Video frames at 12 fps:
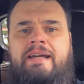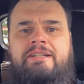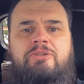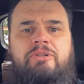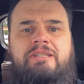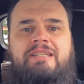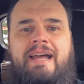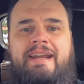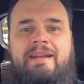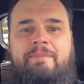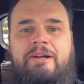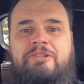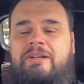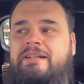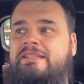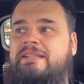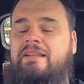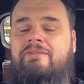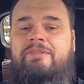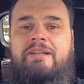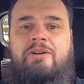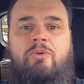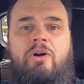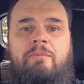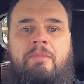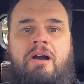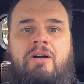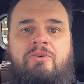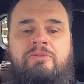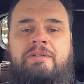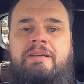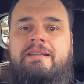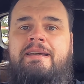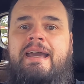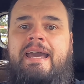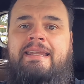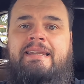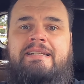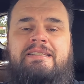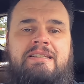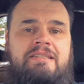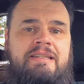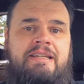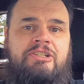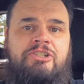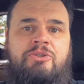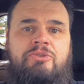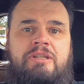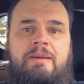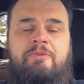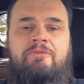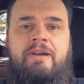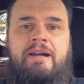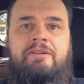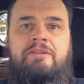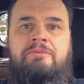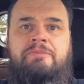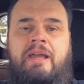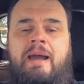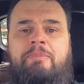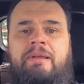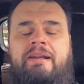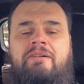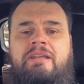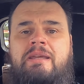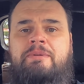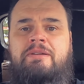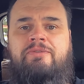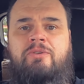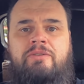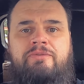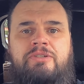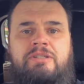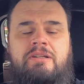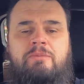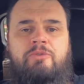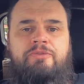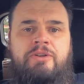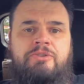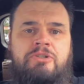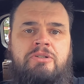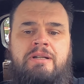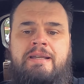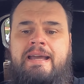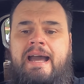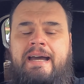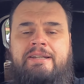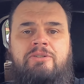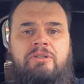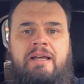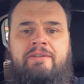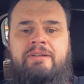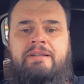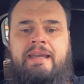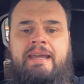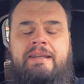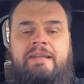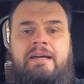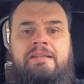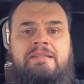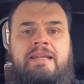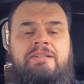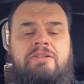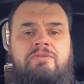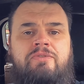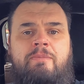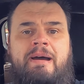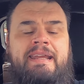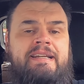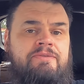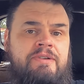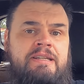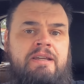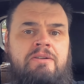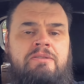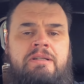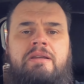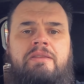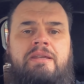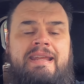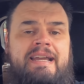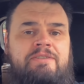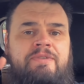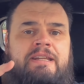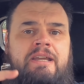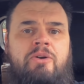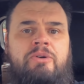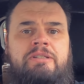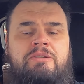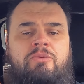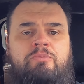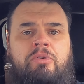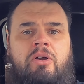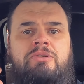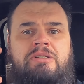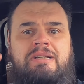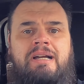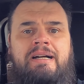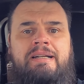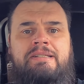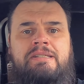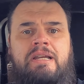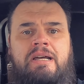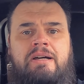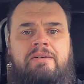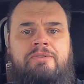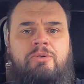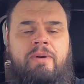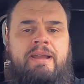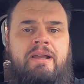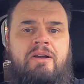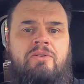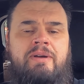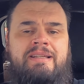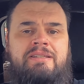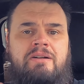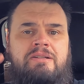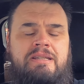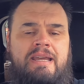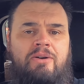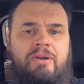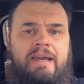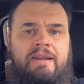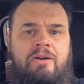too excited about trying to sell a vehicle on my own unless this thing shoots up in value. I plan on keeping it for the foreseeable future. I do love it, and stay tuned for my next video. The next video is pros and cons of Durango SRT Hellcat